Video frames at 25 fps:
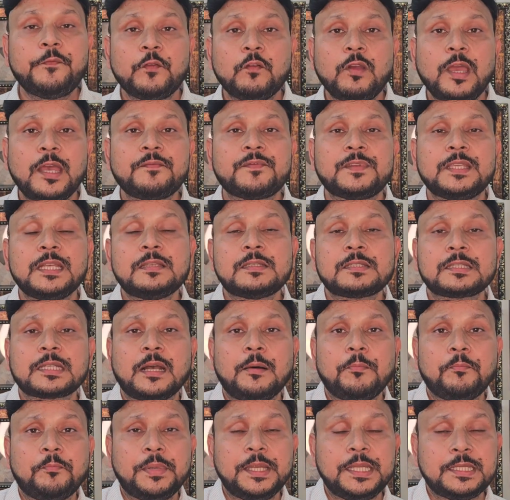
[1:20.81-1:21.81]
you have just
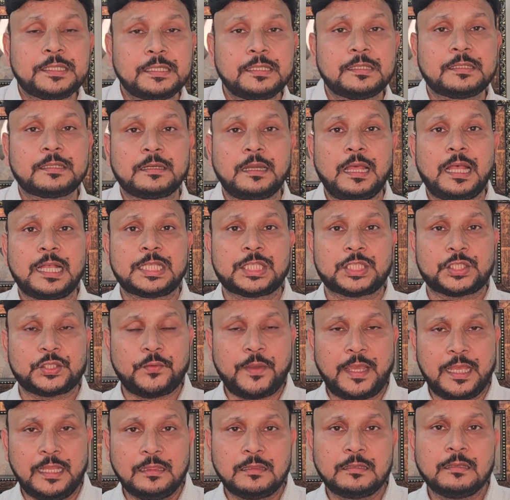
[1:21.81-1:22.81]
completed class
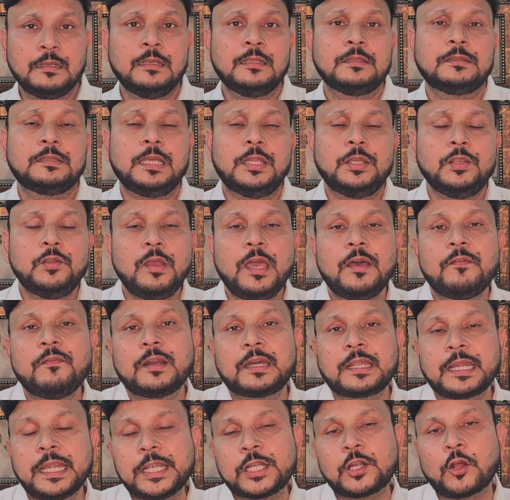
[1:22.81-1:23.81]
twelfth, then you have
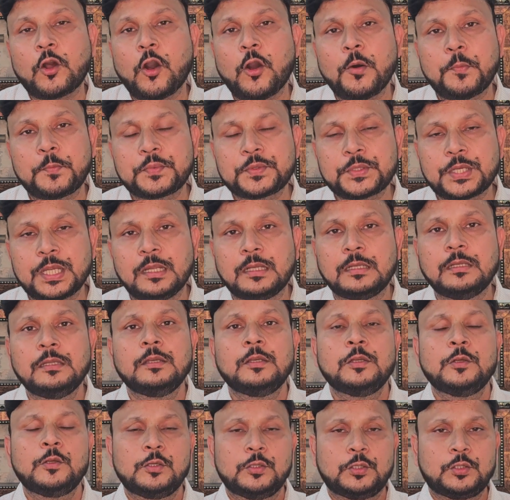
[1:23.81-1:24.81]
a great option
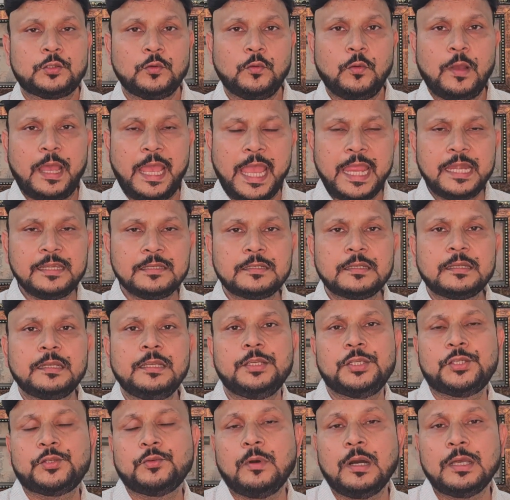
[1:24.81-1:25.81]
to enter
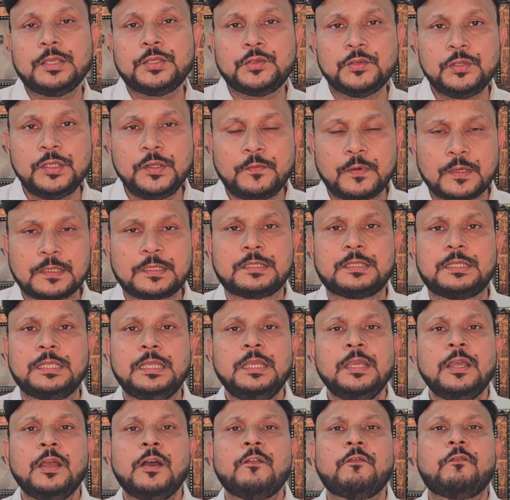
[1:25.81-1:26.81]
into a
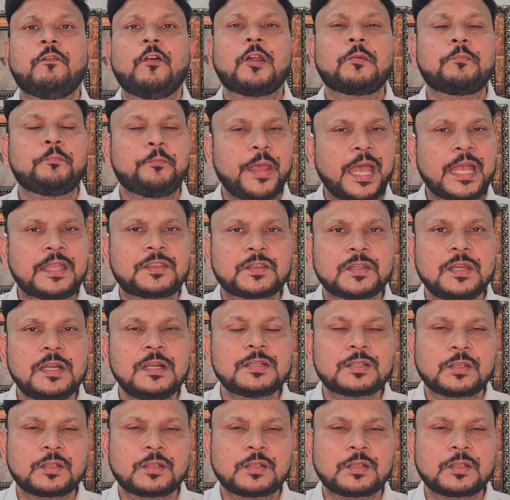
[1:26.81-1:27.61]
university for bachelors